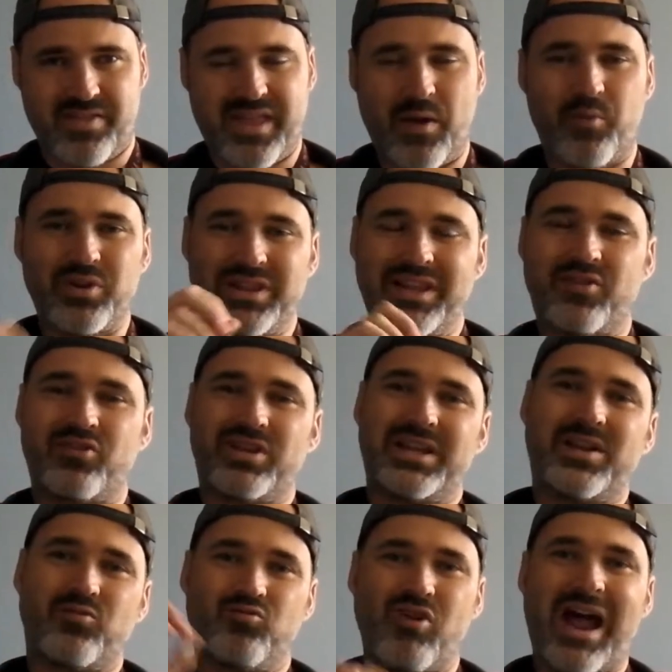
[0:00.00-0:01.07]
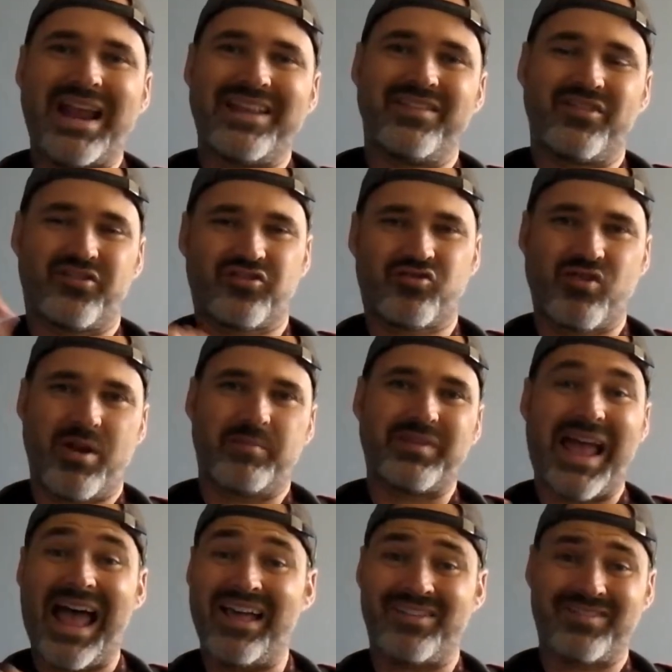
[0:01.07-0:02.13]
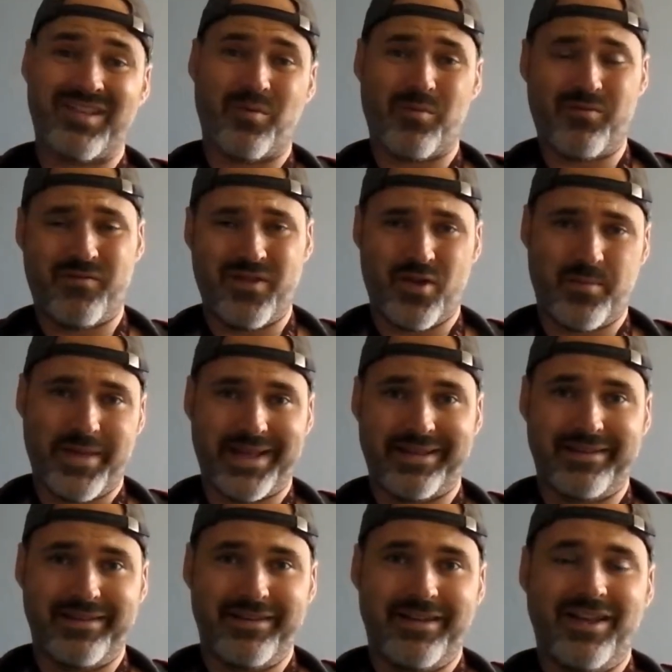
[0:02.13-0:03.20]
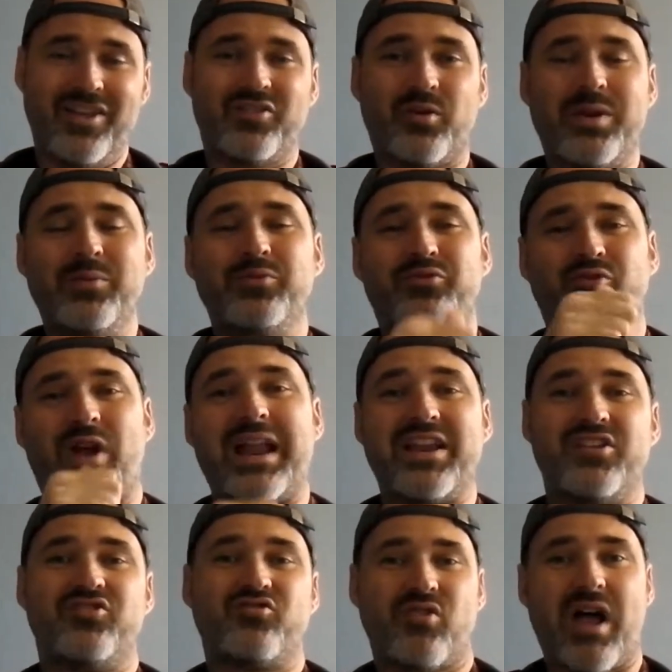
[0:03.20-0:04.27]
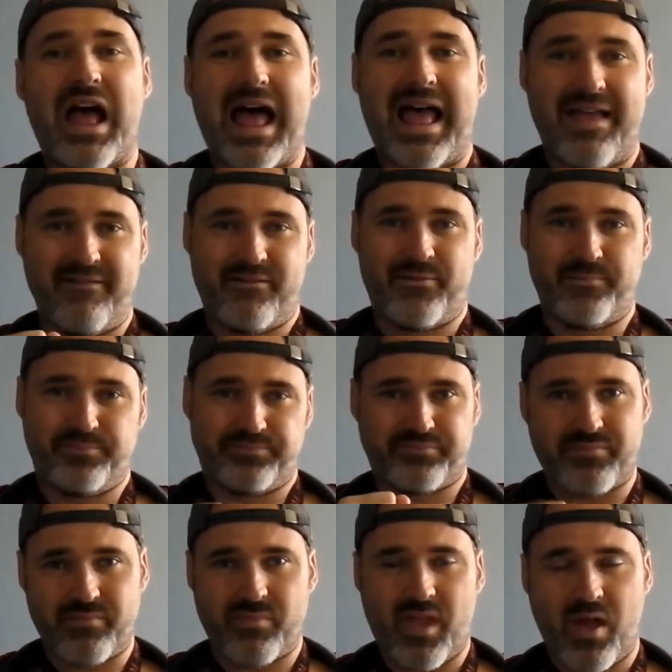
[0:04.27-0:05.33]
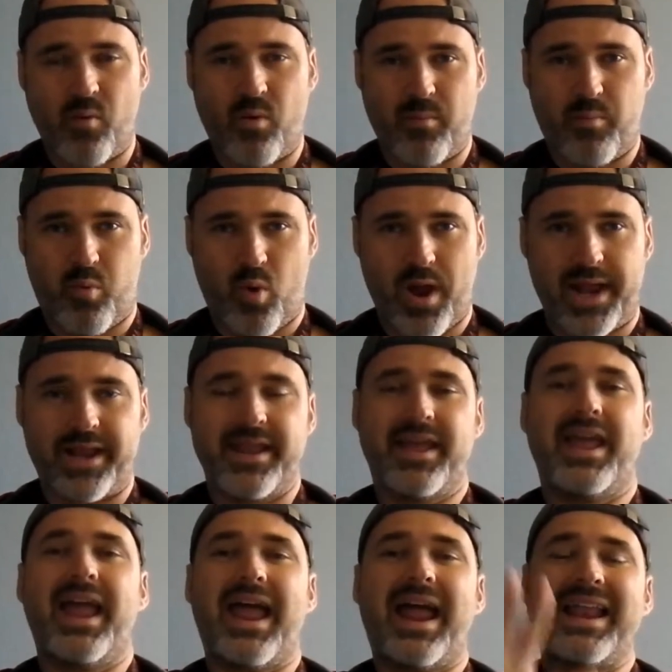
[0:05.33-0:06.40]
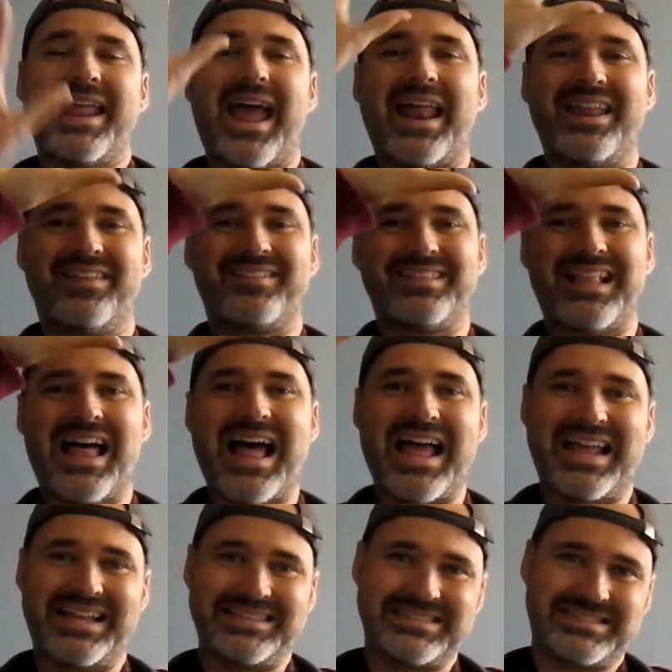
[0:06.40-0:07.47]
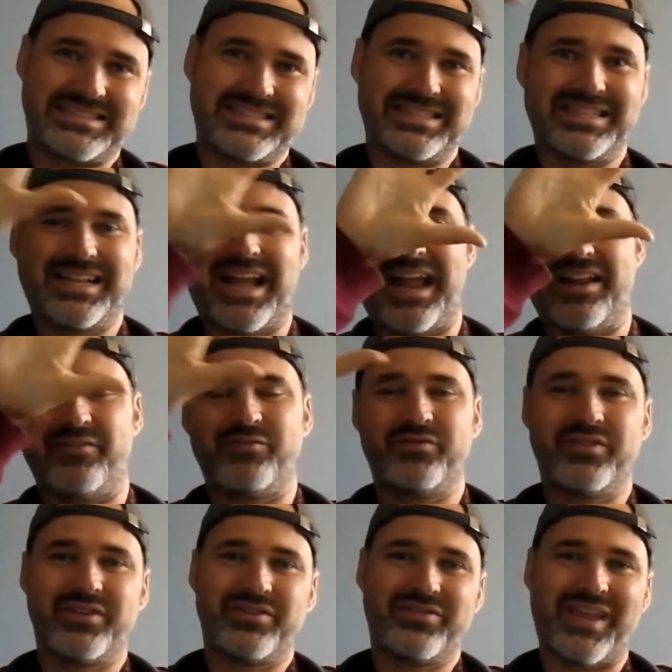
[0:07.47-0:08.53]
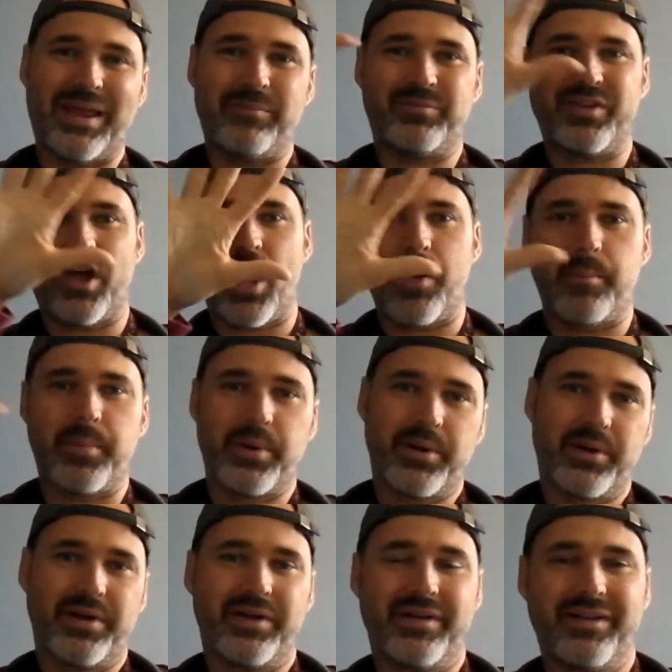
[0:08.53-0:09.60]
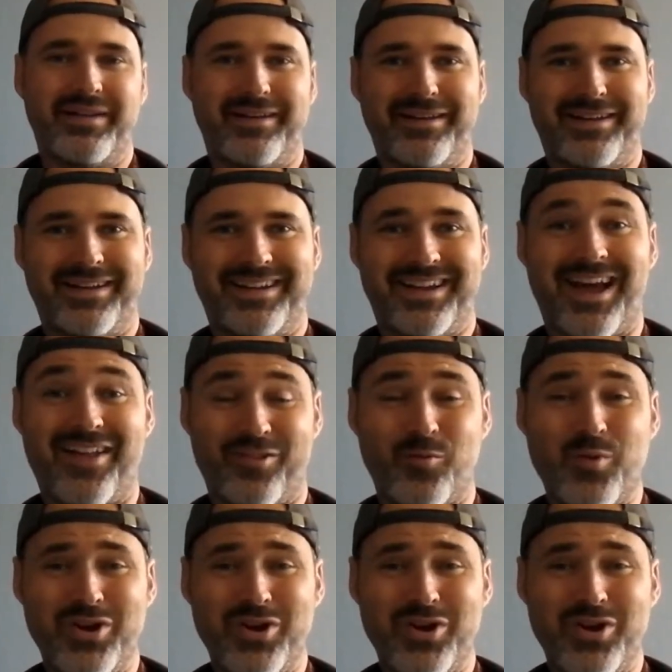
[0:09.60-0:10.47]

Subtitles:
they were literally writing the script as they were filming. So he was trying to drive at one point, and he had his lines kind of taped up on the